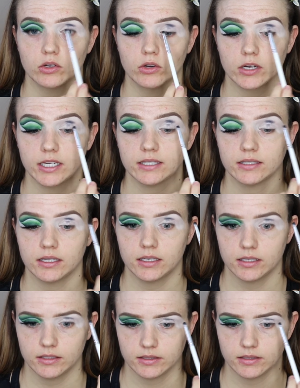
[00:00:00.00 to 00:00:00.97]

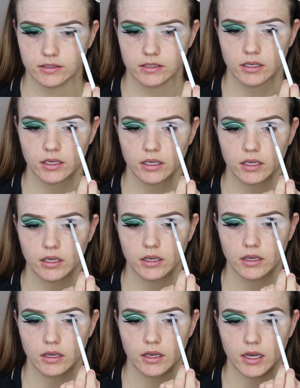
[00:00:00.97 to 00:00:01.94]
creases,
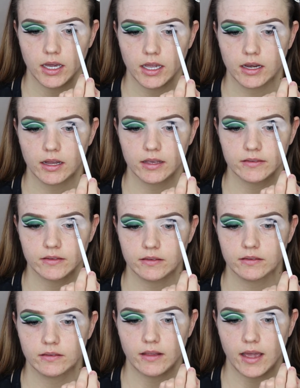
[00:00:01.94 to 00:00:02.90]
I'm going to
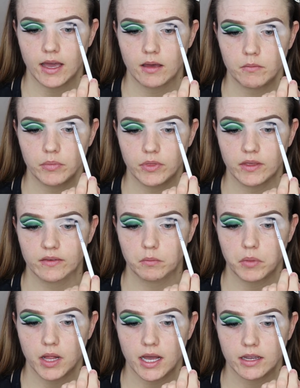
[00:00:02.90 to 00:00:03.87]
stamp this
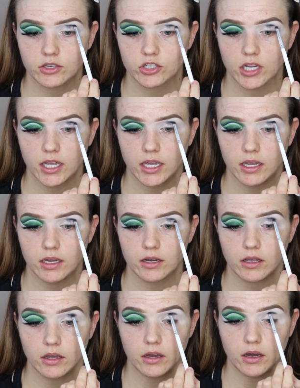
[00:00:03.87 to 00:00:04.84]
black shade
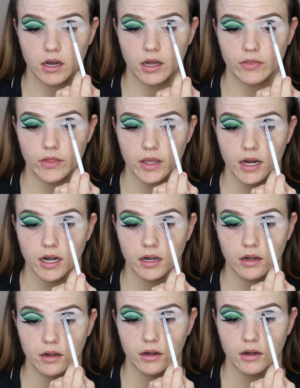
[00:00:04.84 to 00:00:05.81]
on
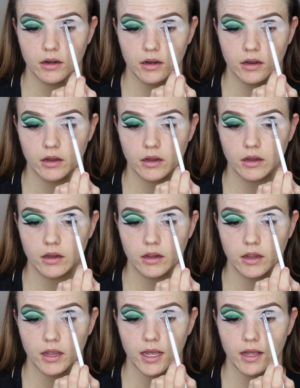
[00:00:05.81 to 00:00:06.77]
there.
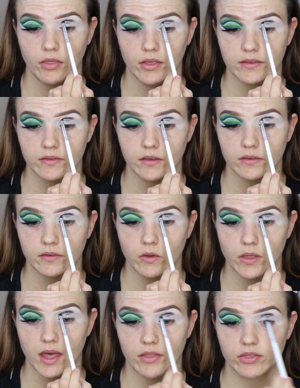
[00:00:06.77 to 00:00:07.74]
And this is so
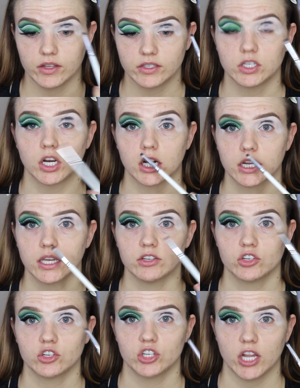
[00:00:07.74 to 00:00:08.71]
that the
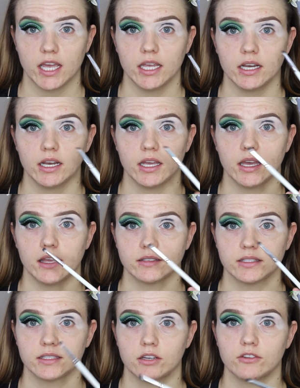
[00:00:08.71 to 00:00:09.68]
darkest shade is
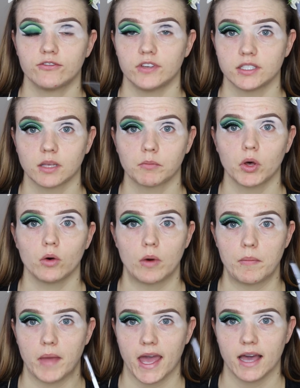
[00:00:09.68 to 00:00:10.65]
still visible when
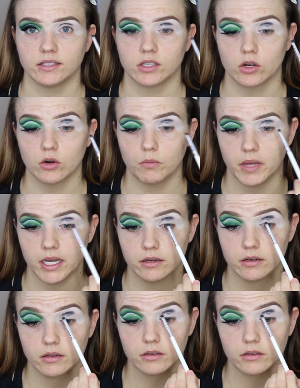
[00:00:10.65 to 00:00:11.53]
my eyes are open.